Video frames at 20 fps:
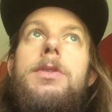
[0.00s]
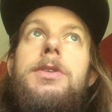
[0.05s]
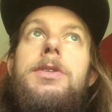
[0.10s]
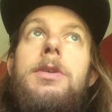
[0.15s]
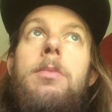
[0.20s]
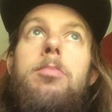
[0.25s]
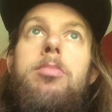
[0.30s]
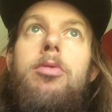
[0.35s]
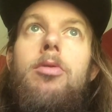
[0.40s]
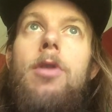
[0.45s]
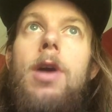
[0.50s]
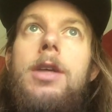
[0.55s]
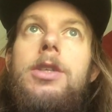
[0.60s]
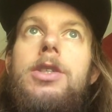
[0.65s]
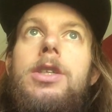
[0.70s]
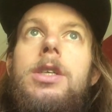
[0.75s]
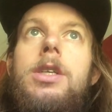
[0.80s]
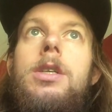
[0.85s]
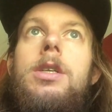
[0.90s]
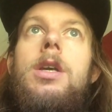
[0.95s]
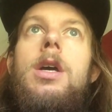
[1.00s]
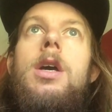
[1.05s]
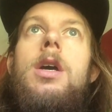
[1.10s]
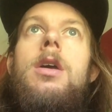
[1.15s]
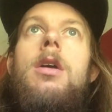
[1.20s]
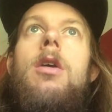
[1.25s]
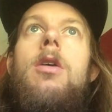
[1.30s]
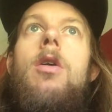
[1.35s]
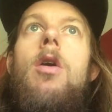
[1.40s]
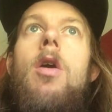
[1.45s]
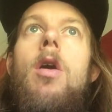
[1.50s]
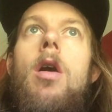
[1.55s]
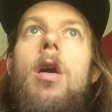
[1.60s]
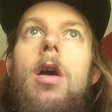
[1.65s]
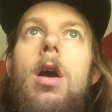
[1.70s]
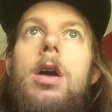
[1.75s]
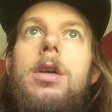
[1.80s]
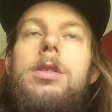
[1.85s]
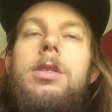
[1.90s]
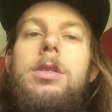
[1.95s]
Depression
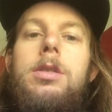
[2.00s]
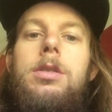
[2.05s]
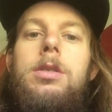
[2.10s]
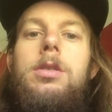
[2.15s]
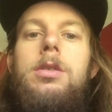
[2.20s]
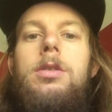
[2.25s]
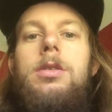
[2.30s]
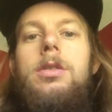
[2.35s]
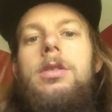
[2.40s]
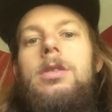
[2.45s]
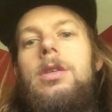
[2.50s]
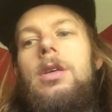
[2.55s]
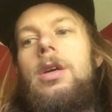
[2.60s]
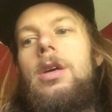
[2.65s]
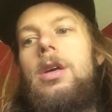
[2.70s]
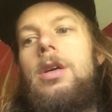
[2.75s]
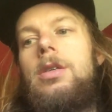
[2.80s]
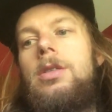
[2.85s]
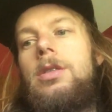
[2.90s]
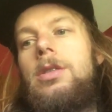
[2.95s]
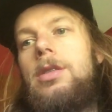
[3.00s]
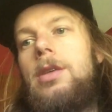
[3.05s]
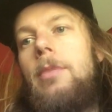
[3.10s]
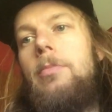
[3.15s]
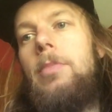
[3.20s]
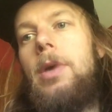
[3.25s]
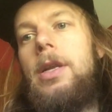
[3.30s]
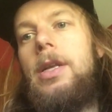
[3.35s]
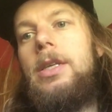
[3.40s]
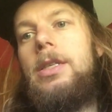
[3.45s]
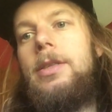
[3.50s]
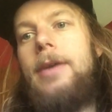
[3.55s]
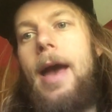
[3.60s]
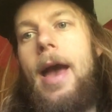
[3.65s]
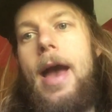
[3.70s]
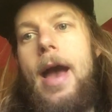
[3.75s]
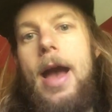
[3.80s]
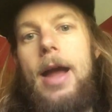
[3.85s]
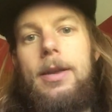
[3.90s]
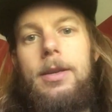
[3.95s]
causes somebody to
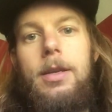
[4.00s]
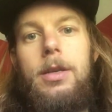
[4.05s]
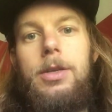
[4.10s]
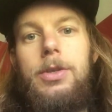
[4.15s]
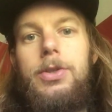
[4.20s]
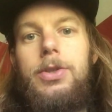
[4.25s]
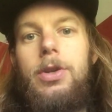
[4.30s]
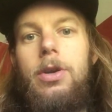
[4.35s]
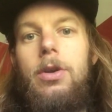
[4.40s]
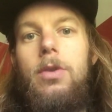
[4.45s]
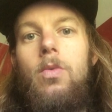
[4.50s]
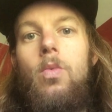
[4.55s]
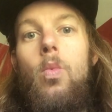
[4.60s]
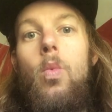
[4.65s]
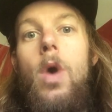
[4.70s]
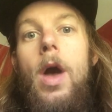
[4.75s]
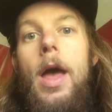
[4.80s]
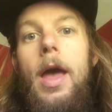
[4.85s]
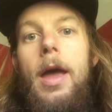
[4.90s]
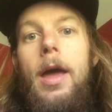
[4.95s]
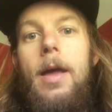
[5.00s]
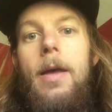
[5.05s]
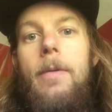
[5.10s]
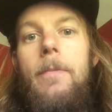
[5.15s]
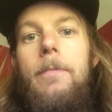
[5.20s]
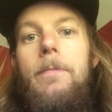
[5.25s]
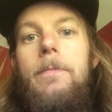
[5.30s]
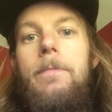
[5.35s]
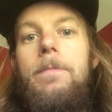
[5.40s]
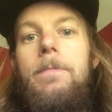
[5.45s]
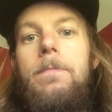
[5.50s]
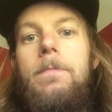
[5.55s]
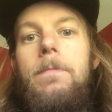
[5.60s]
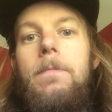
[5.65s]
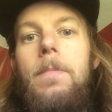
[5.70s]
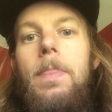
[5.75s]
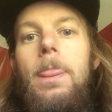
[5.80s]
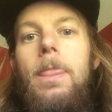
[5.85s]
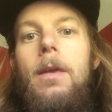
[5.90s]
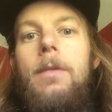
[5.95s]
act in a certain way,
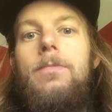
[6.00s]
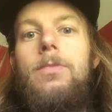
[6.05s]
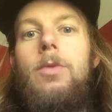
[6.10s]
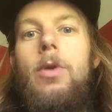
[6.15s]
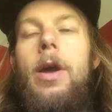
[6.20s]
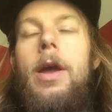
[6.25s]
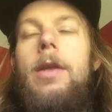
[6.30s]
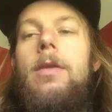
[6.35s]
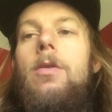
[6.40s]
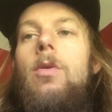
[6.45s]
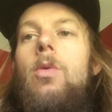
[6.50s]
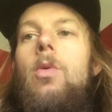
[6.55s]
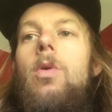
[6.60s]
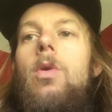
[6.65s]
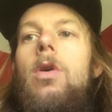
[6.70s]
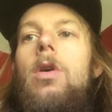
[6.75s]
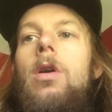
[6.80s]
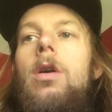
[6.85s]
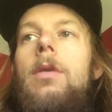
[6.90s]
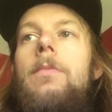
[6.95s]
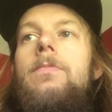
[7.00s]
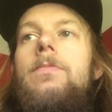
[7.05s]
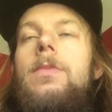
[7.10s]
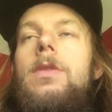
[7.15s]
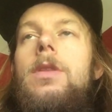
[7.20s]
right? Or